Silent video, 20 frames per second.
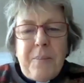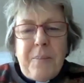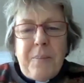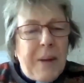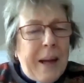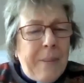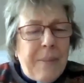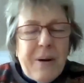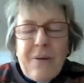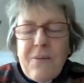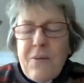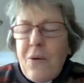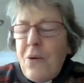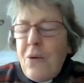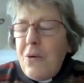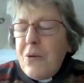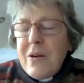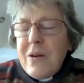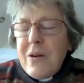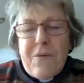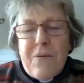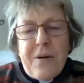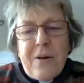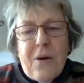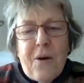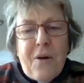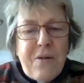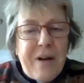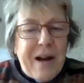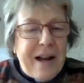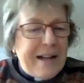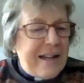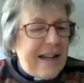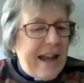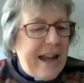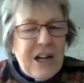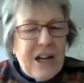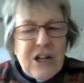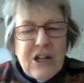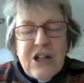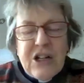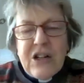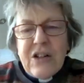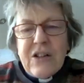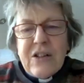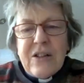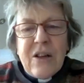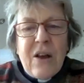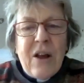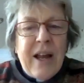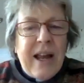people of all different orientations,